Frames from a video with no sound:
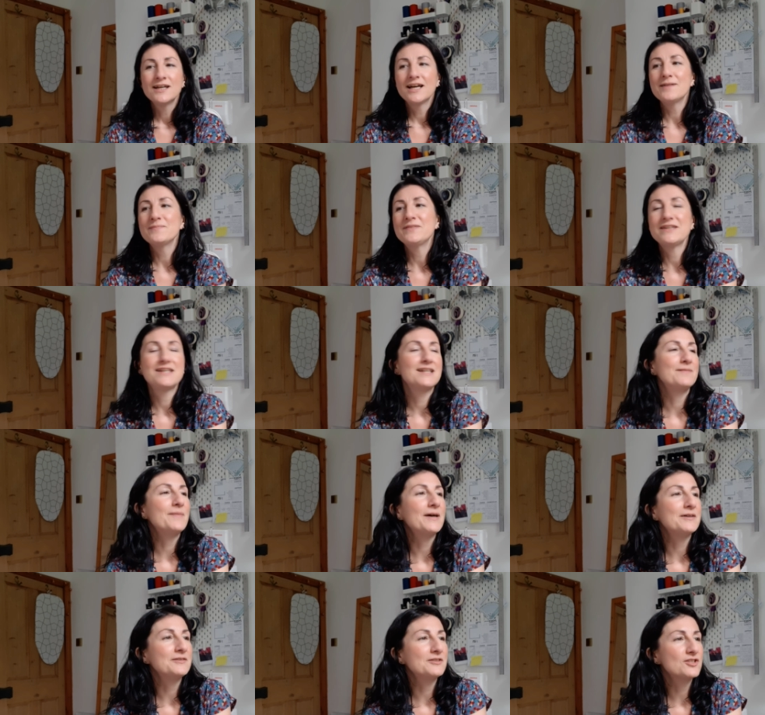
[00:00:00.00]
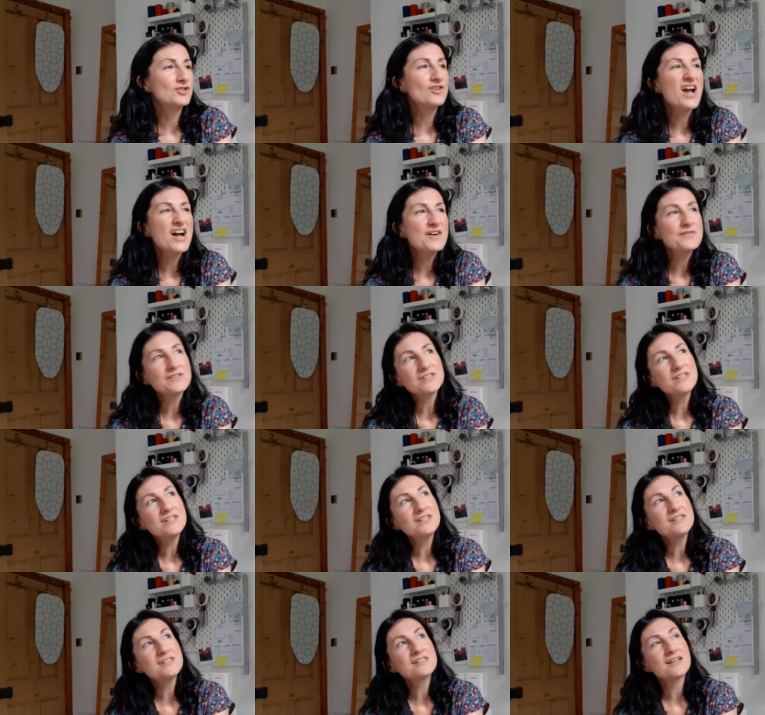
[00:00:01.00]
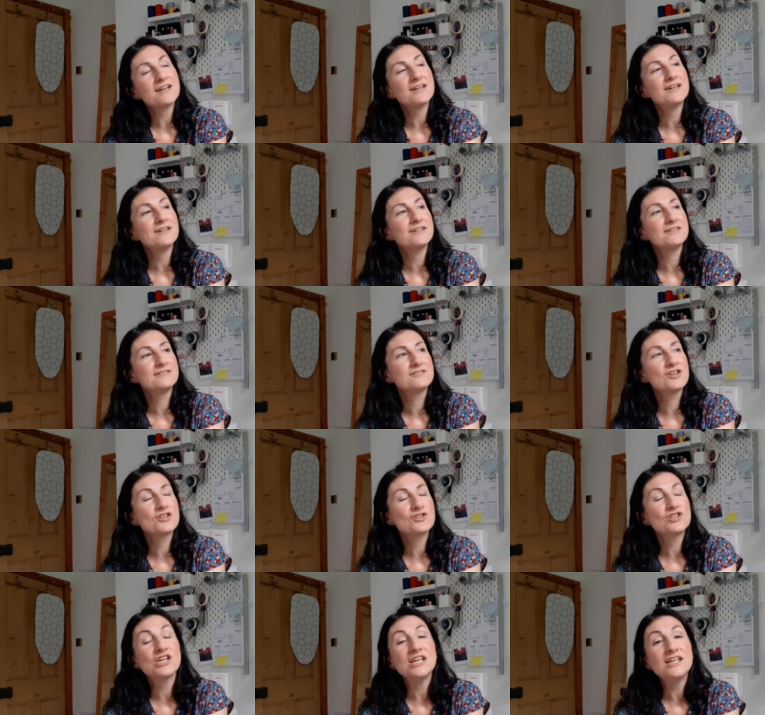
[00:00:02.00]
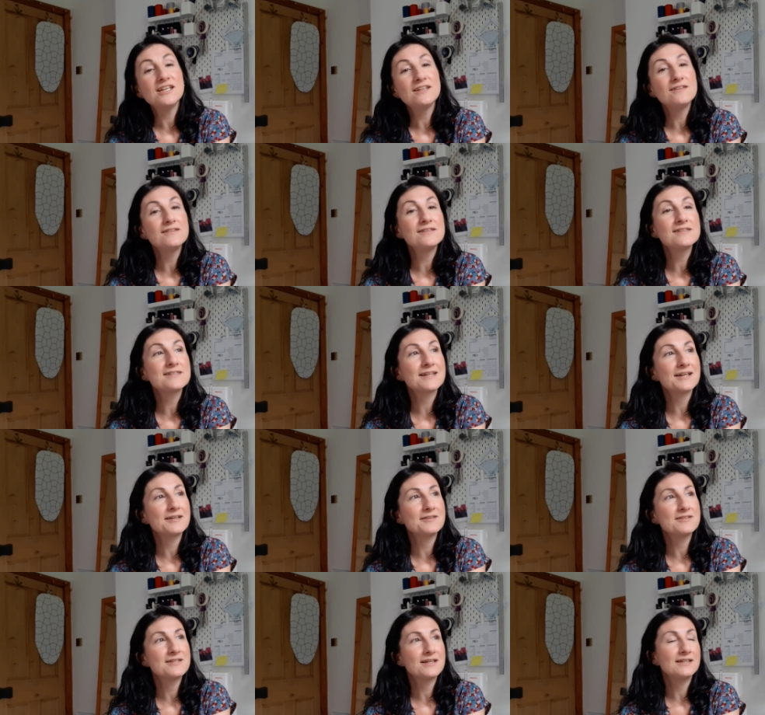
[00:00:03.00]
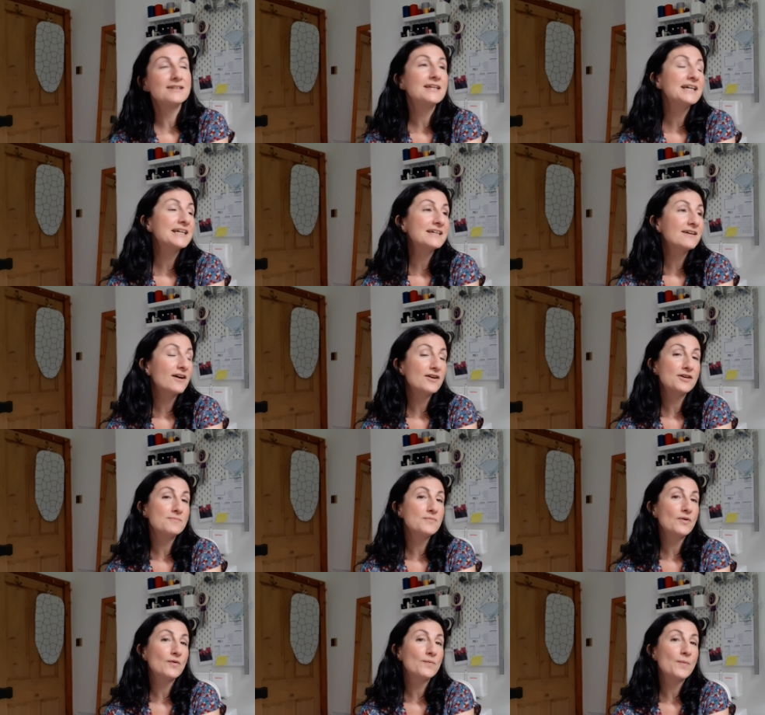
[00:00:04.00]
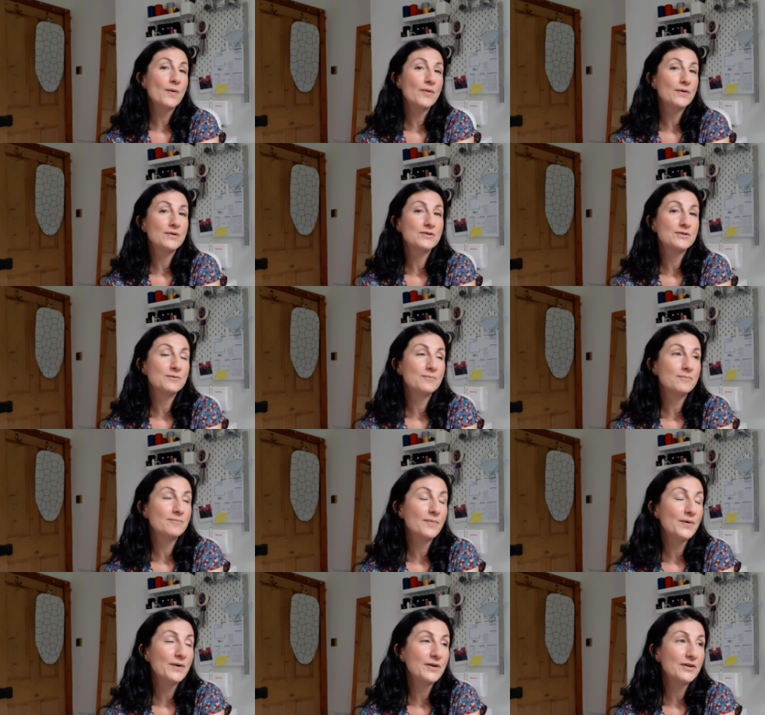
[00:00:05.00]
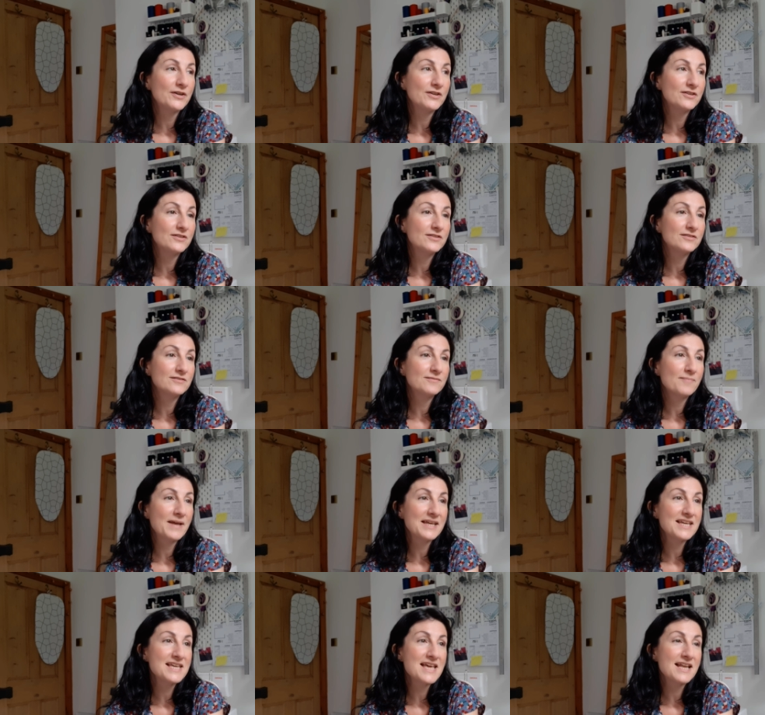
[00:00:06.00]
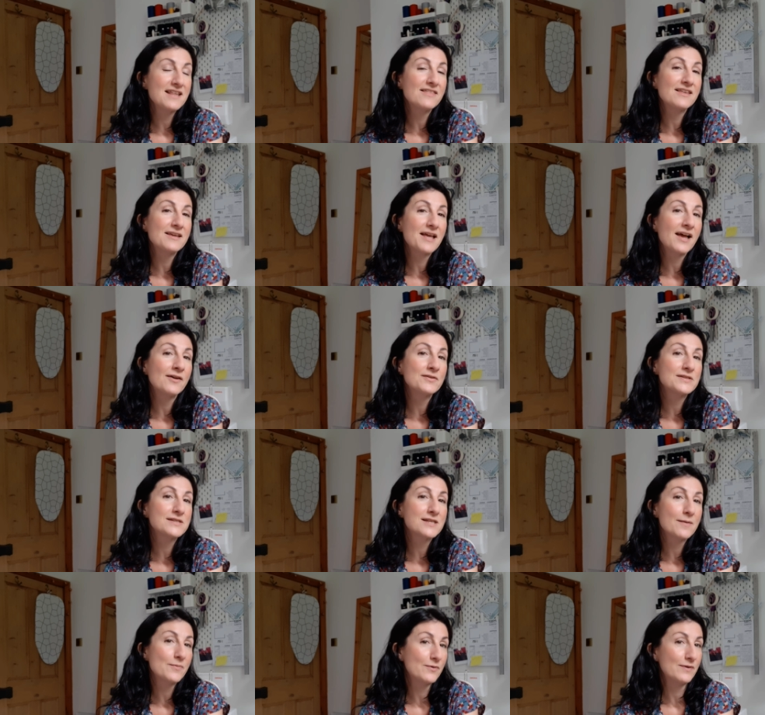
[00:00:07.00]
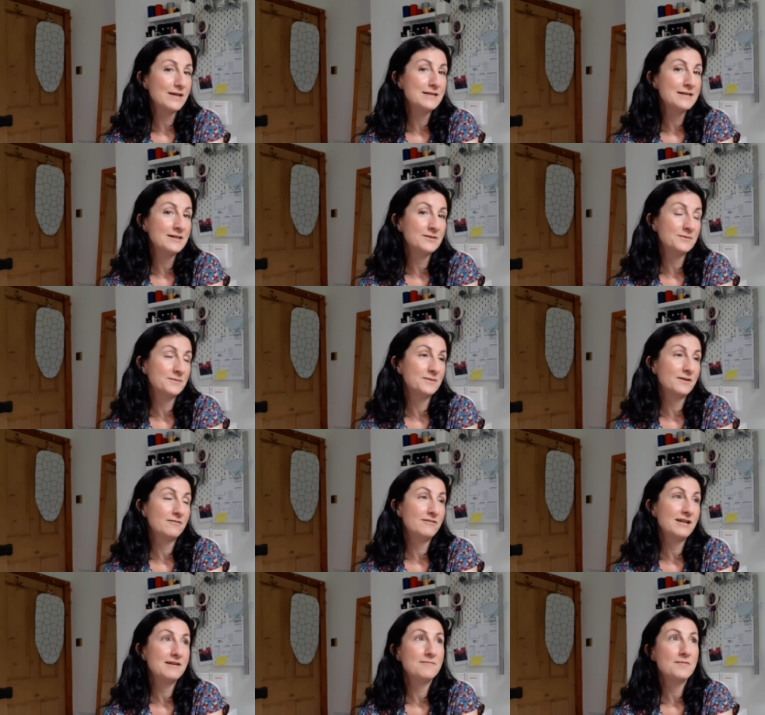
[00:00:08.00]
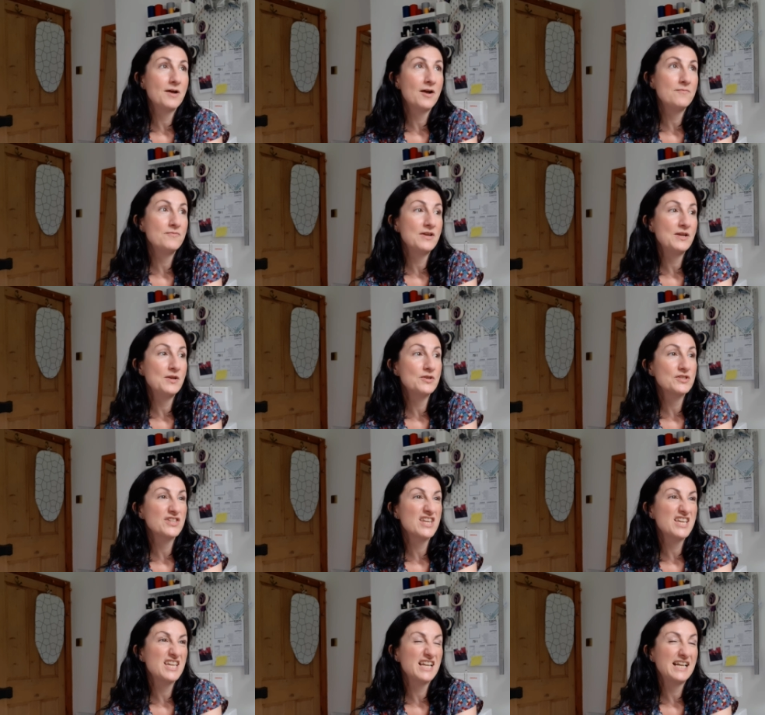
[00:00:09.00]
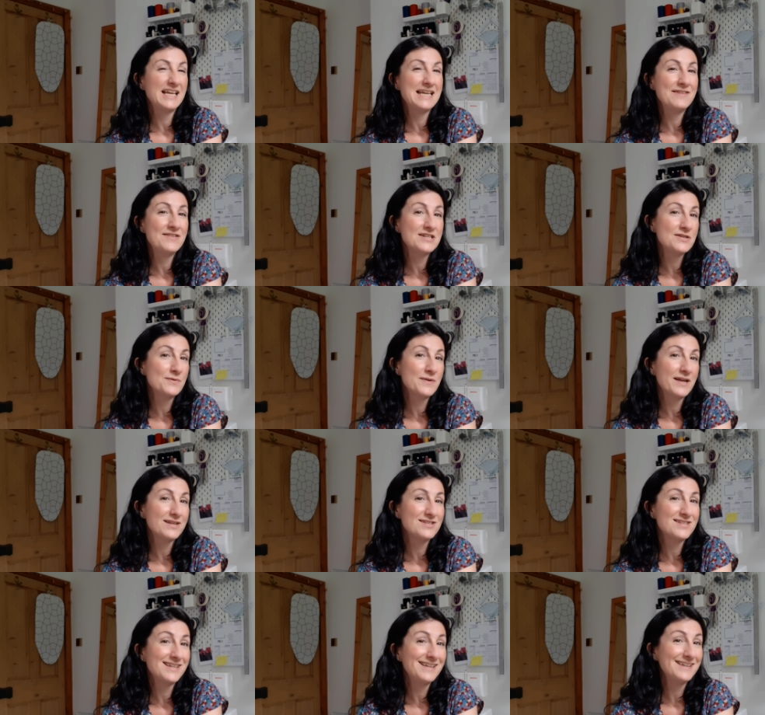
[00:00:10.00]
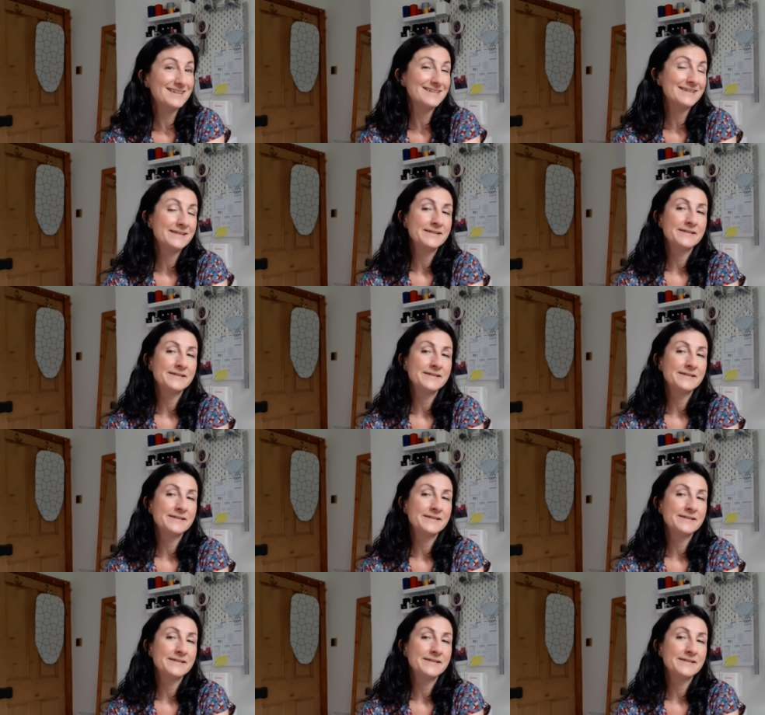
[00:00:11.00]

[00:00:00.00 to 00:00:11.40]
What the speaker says: I'm thinking about trousers and jeans, and yeah, I'm not bothered by making anything else summery now. I'm really just thinking leave it till next year.